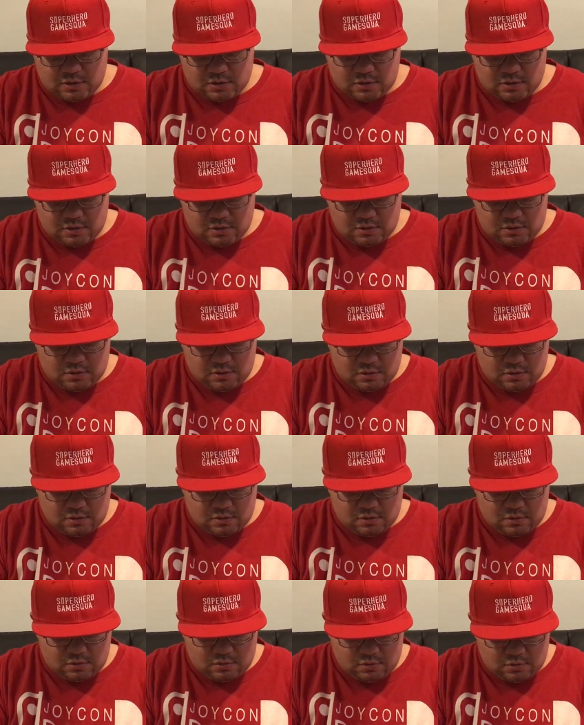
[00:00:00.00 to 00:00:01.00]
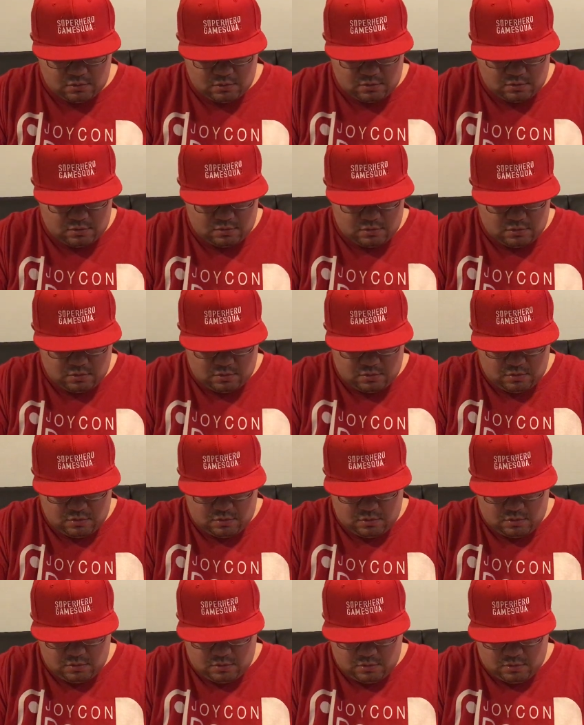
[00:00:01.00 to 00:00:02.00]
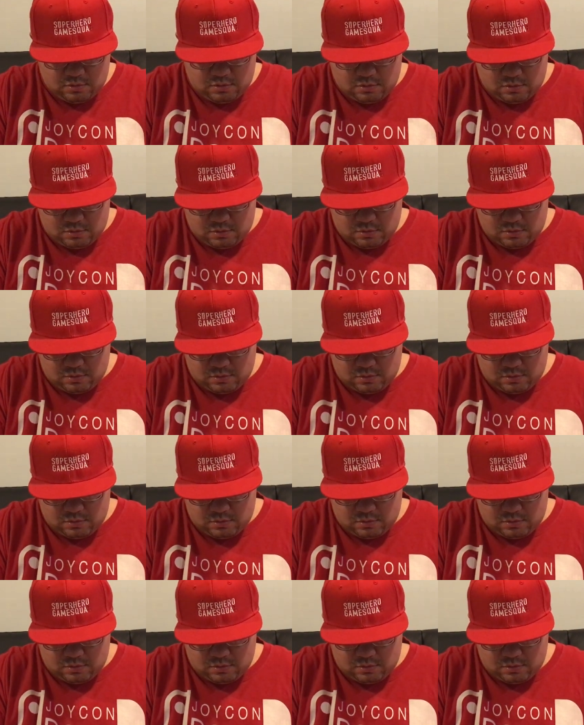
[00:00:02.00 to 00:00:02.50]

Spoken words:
(no one is talking)